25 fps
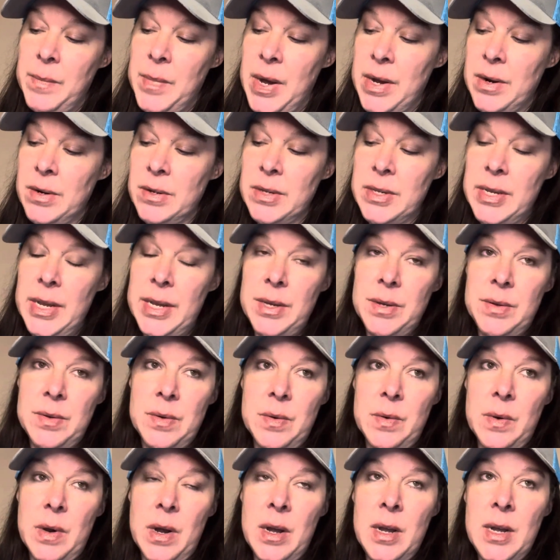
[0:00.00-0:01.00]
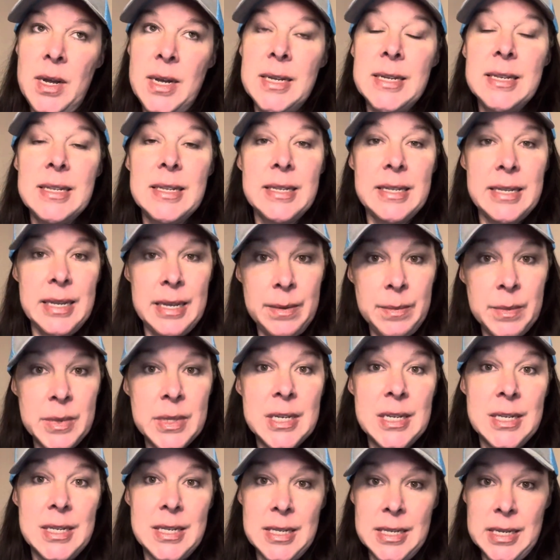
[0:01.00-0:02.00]
models let you
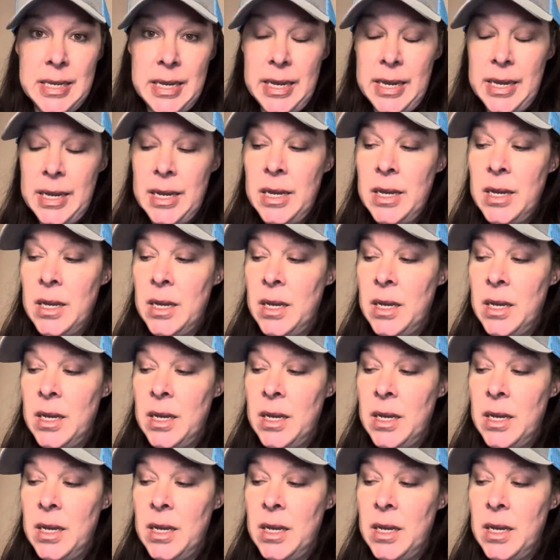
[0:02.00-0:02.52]
seamlessly